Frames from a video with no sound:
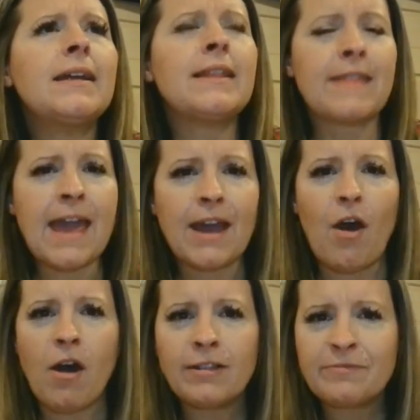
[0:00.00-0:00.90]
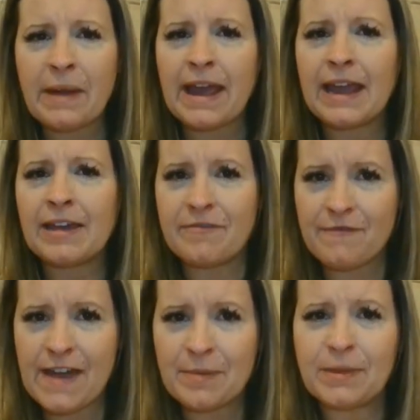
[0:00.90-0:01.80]
thank all of my
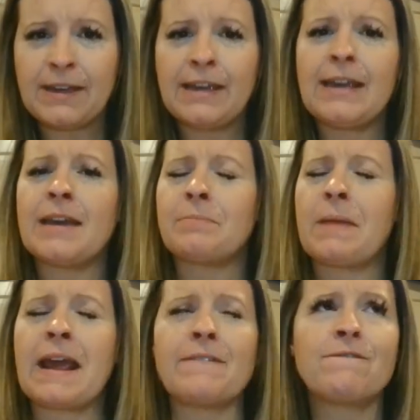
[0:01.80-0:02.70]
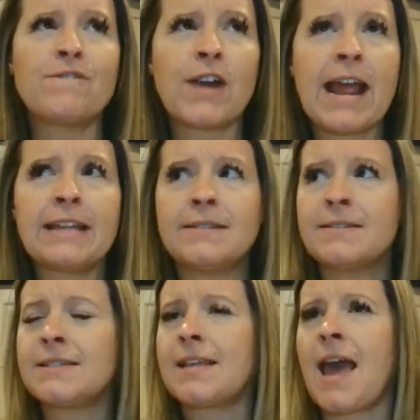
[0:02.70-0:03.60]
family and my friends.